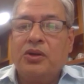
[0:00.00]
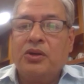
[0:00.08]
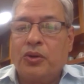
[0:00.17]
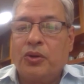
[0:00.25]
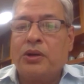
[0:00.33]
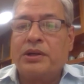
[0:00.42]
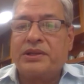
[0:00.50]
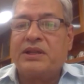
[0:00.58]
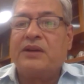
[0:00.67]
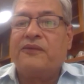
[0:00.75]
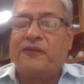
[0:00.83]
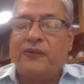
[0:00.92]

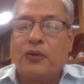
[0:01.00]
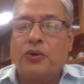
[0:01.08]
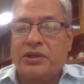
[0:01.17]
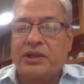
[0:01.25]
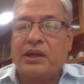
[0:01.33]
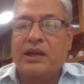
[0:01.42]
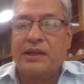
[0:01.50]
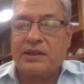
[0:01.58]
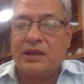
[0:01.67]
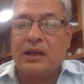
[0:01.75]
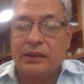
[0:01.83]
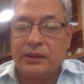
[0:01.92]
coercive force
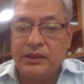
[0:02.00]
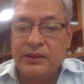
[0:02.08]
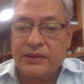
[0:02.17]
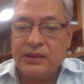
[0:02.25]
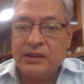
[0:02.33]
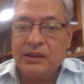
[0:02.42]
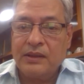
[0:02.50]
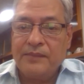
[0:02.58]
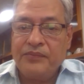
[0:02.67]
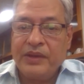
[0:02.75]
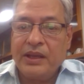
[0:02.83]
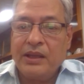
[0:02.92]
against others.
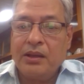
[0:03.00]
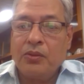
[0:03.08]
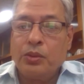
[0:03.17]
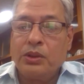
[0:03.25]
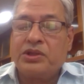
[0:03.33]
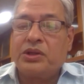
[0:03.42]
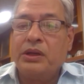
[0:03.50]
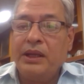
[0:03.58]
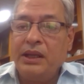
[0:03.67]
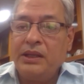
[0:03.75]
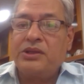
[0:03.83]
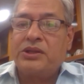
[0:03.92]
which
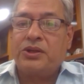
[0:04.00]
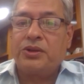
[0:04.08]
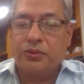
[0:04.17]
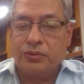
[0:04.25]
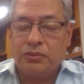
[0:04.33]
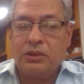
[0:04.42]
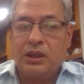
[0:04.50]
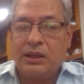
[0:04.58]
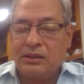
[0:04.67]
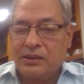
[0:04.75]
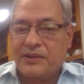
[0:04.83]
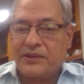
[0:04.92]
leads to,
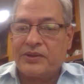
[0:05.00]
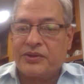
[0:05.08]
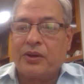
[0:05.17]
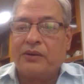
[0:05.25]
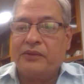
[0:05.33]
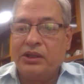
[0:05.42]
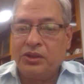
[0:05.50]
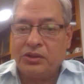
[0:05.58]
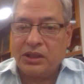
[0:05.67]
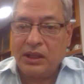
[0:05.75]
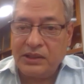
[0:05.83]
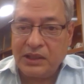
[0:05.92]
and this is sort of the
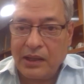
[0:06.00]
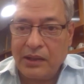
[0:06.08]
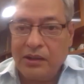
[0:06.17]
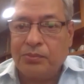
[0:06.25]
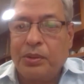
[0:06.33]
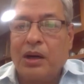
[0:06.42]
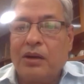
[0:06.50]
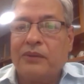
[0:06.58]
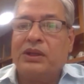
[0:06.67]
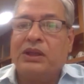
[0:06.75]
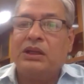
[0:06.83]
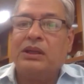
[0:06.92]
utilitarian part
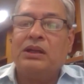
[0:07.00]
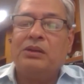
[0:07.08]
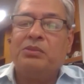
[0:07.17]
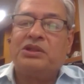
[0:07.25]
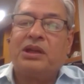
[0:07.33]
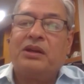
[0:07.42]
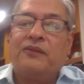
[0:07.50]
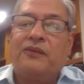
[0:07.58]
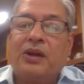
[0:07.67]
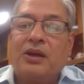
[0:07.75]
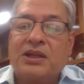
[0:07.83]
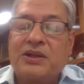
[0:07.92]
of the libertarian
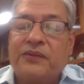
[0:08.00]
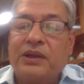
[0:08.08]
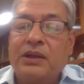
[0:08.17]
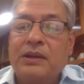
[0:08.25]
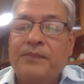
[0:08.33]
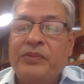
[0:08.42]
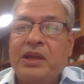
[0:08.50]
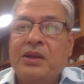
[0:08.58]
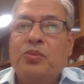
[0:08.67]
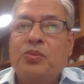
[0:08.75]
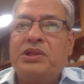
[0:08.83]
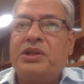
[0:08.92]
philosophy,
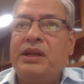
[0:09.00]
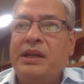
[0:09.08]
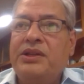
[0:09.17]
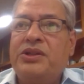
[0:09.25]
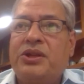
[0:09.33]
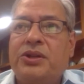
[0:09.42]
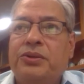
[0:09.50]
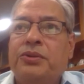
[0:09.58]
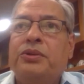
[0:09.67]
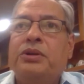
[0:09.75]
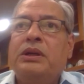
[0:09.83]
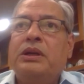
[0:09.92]
which leads
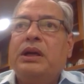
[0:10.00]
to